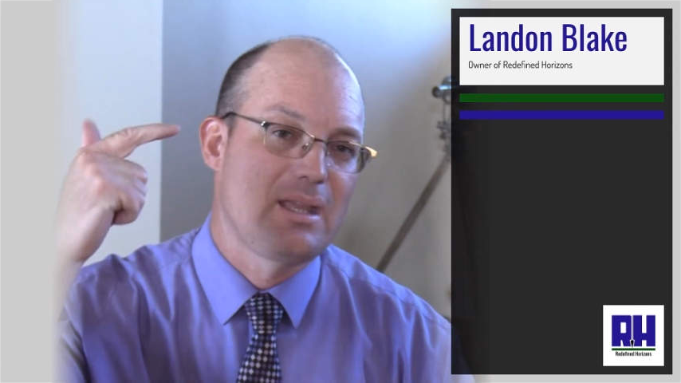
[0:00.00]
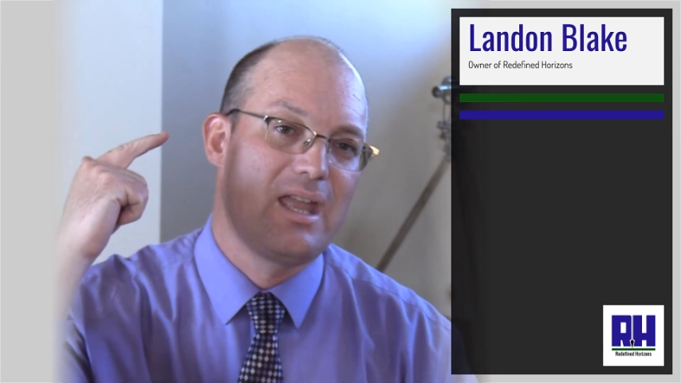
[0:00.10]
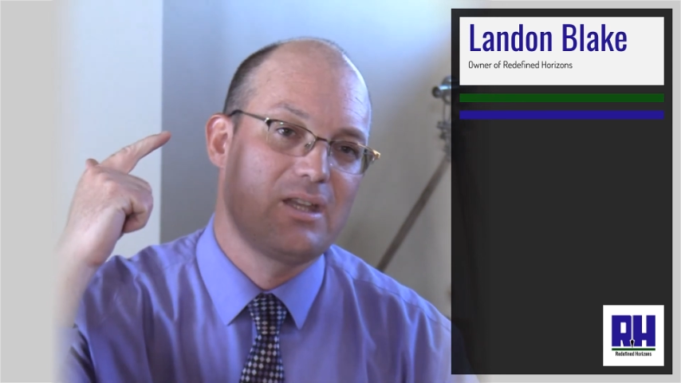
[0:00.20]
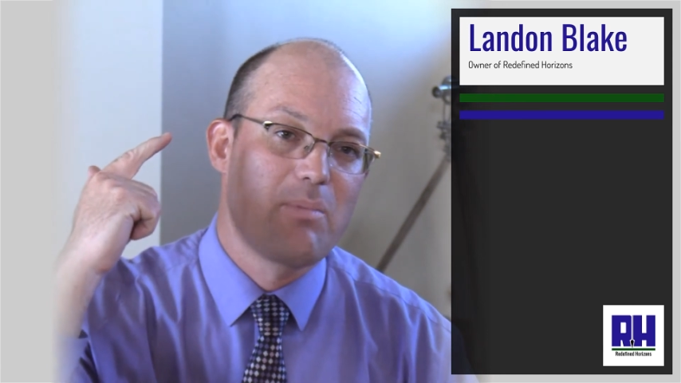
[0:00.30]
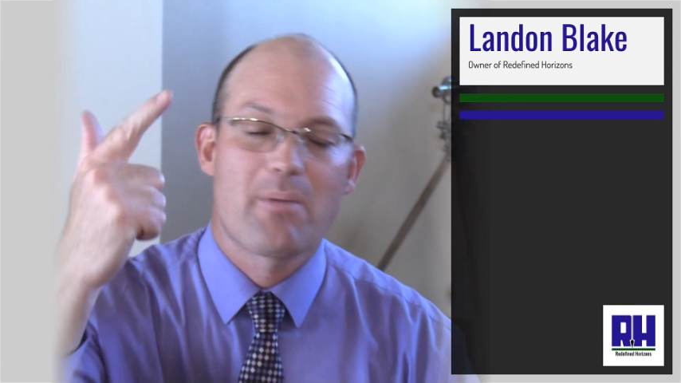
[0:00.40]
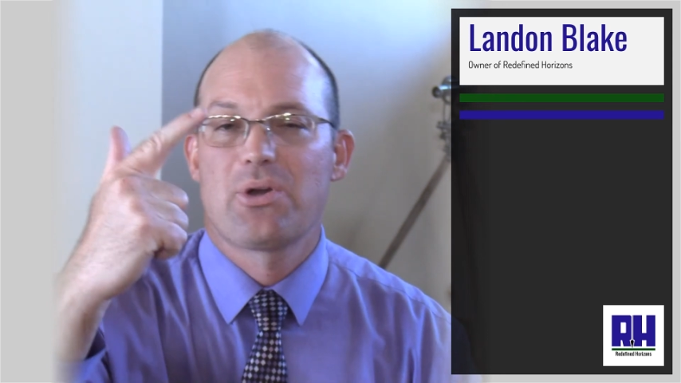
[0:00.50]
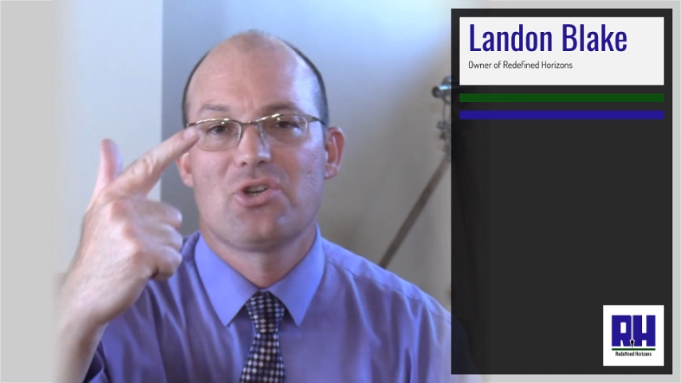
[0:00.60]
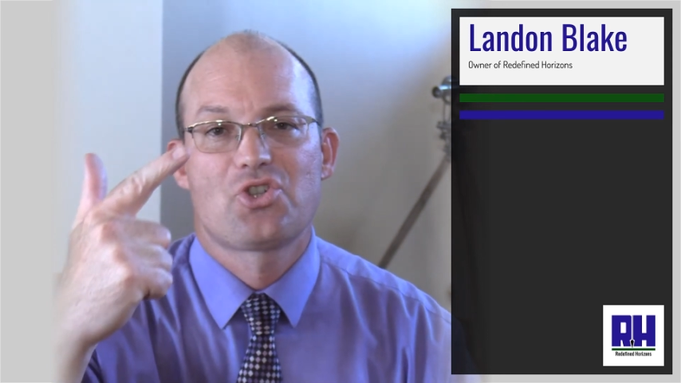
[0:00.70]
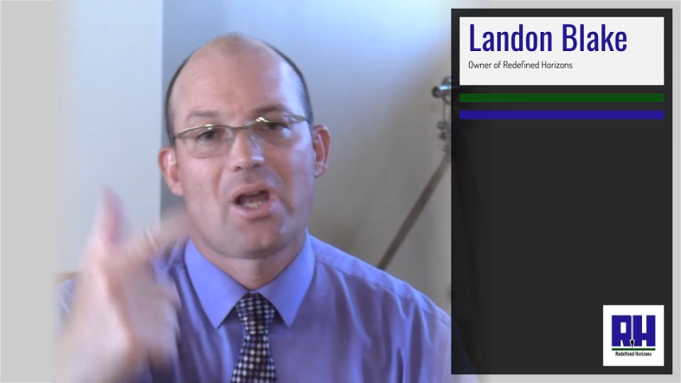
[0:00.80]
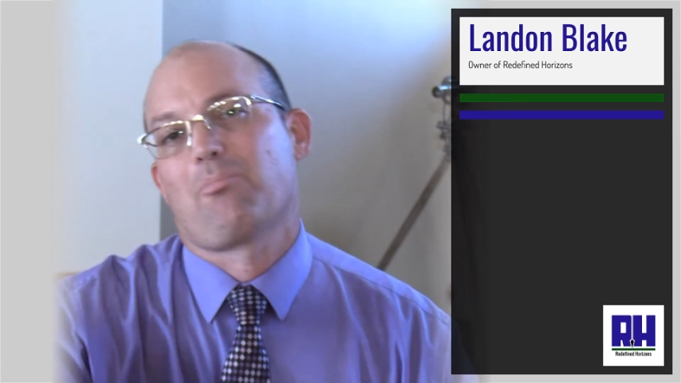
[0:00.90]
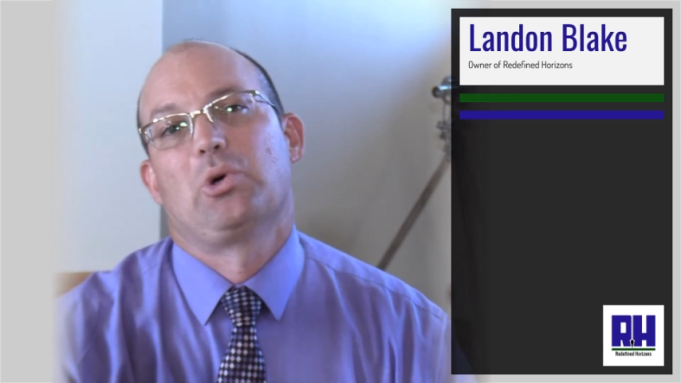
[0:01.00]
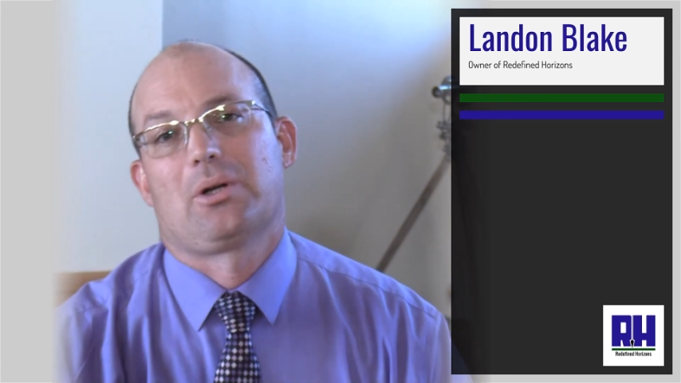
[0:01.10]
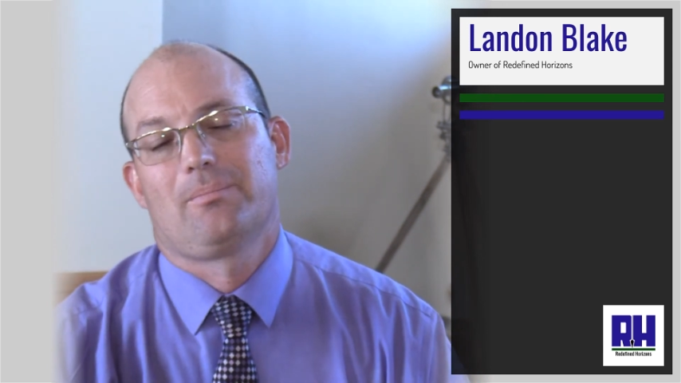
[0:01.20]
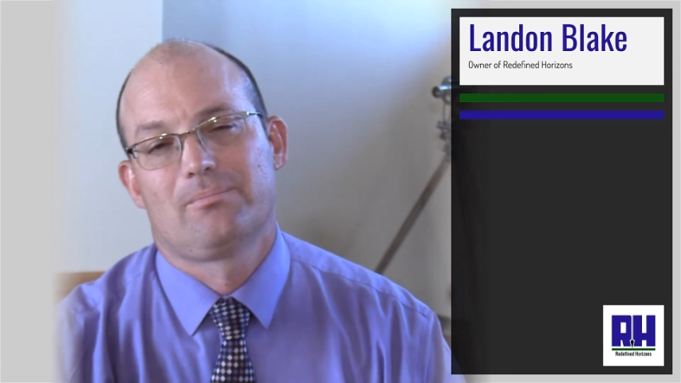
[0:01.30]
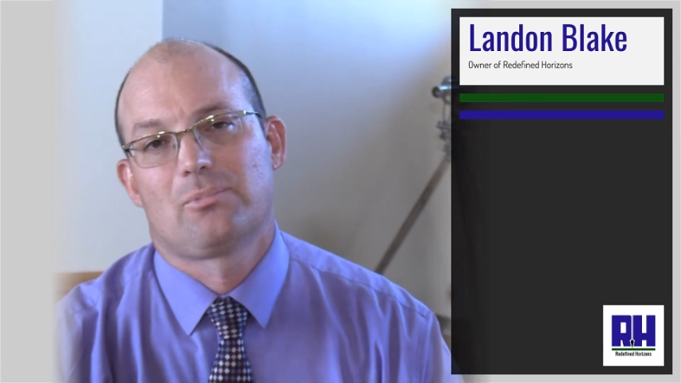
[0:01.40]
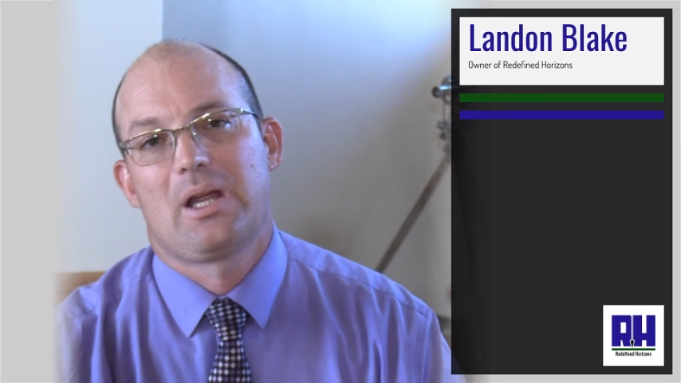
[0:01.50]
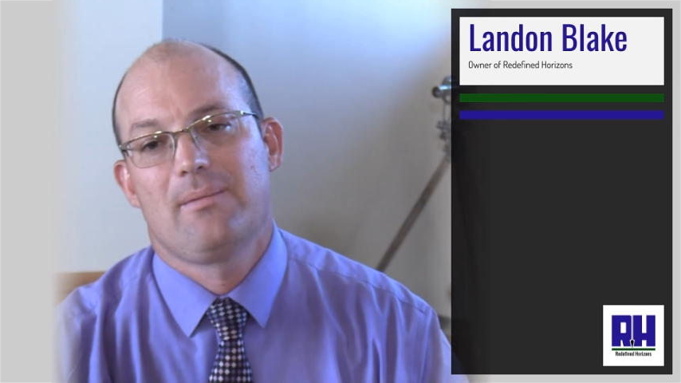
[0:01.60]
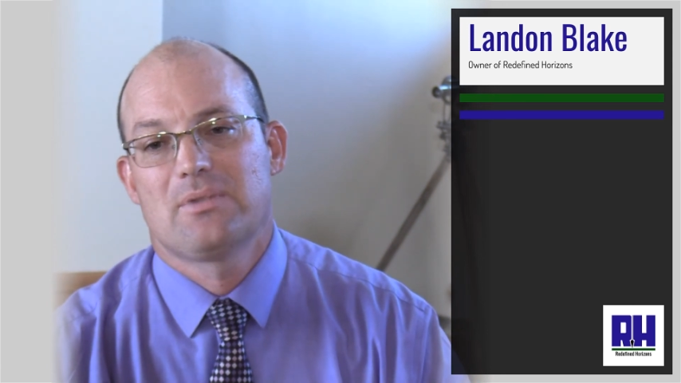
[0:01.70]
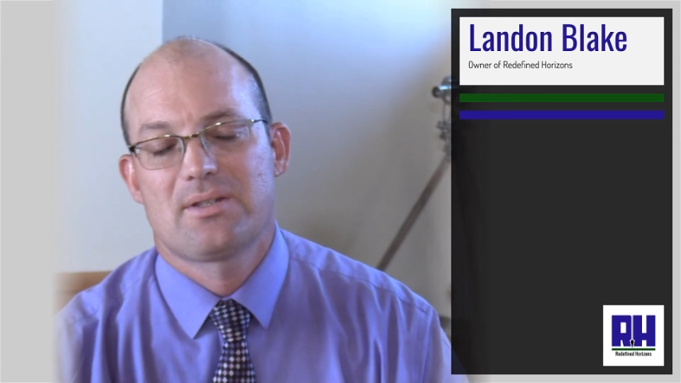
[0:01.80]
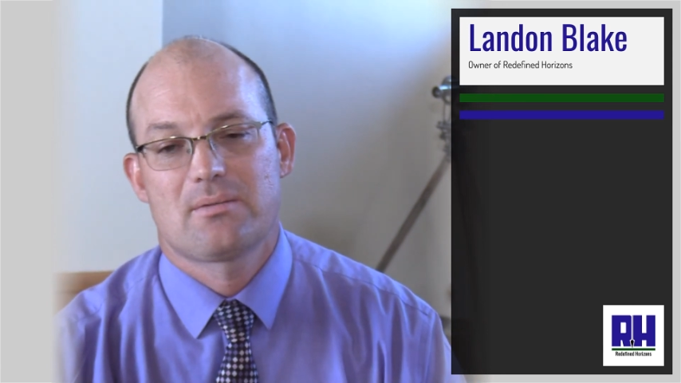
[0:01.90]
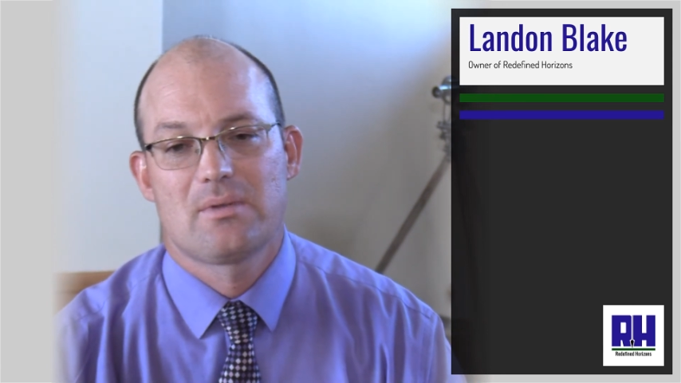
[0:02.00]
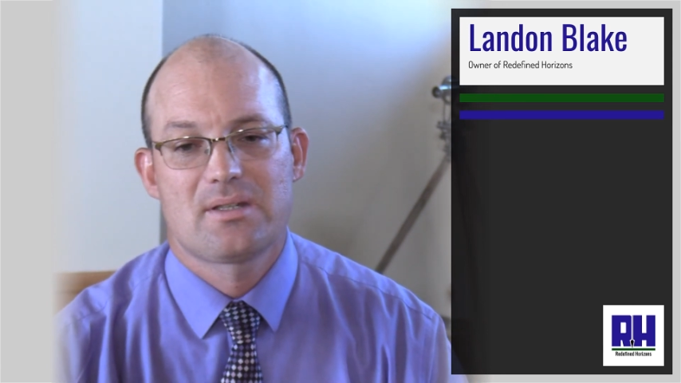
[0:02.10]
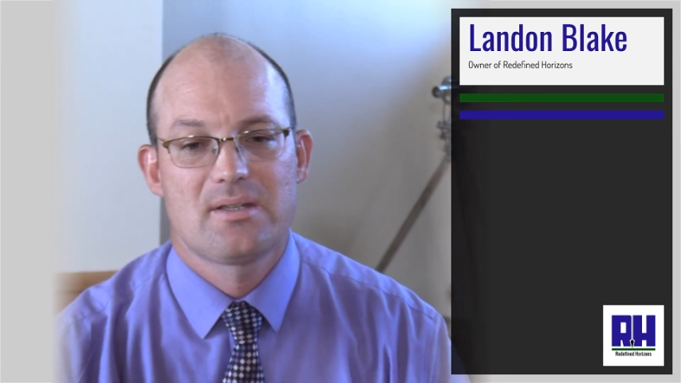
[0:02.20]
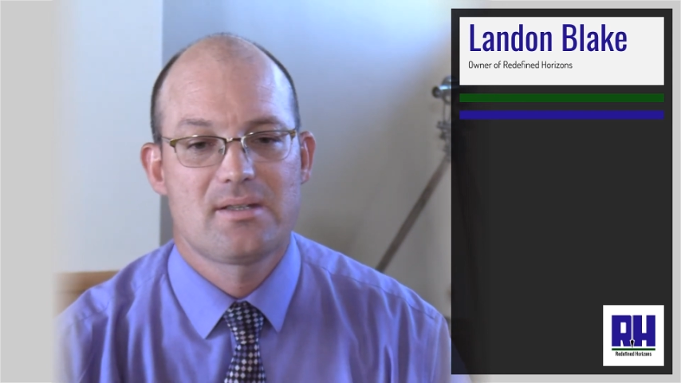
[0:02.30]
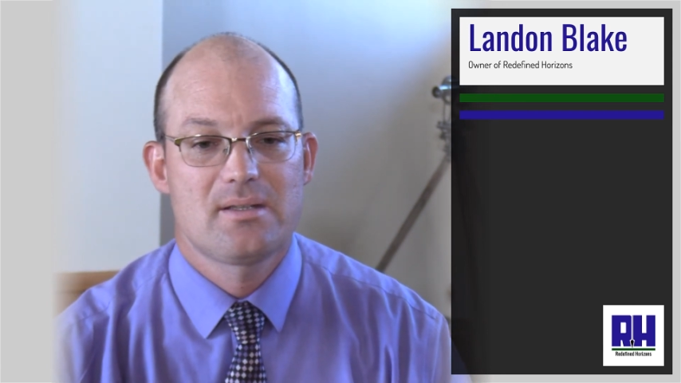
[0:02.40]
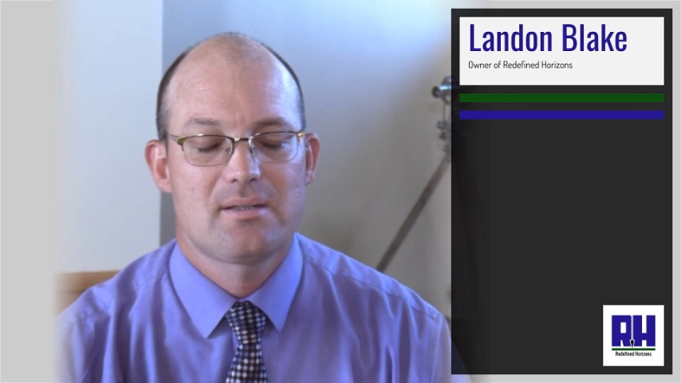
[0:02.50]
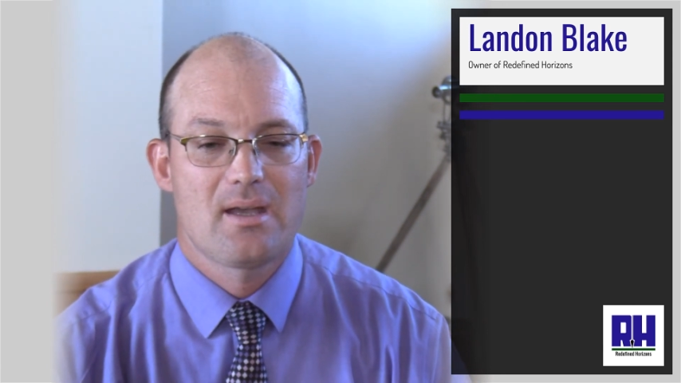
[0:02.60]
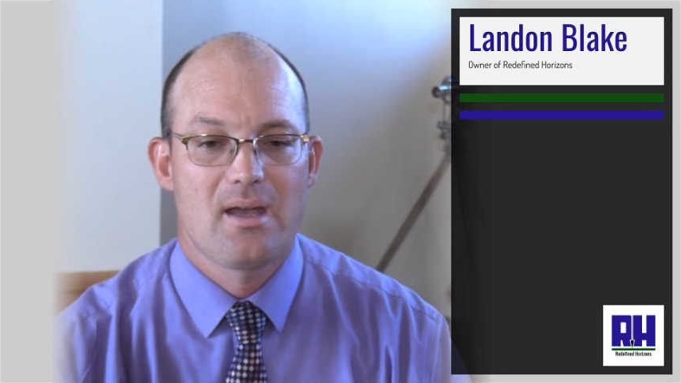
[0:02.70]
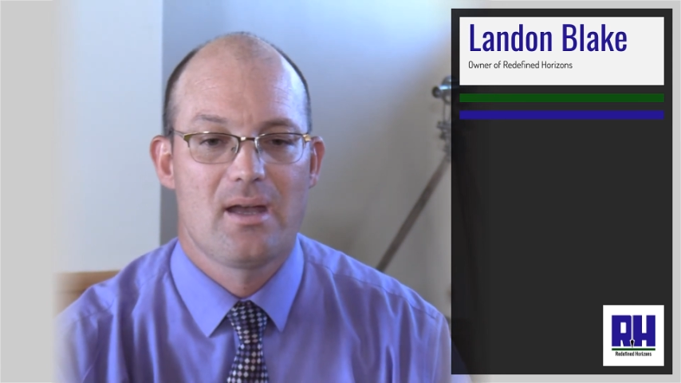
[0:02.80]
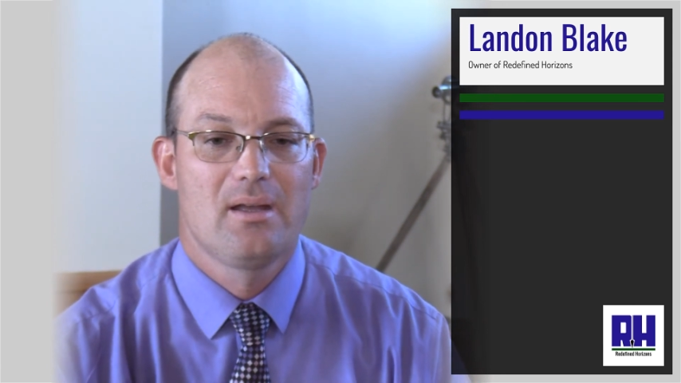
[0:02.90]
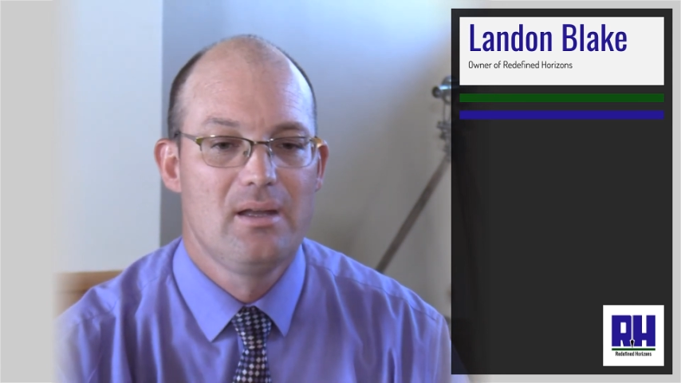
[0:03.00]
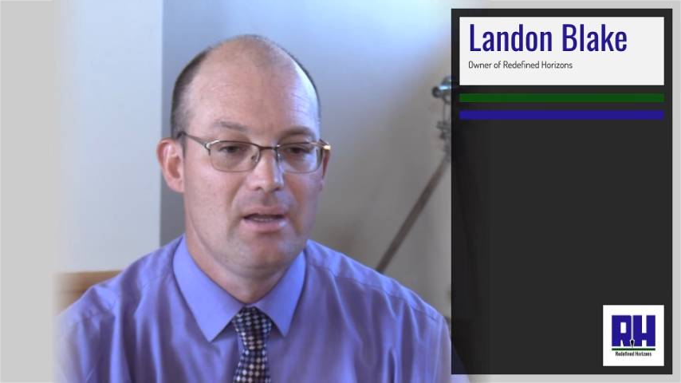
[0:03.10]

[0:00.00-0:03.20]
and you better bring your checkbook. Right? This this isn't uh,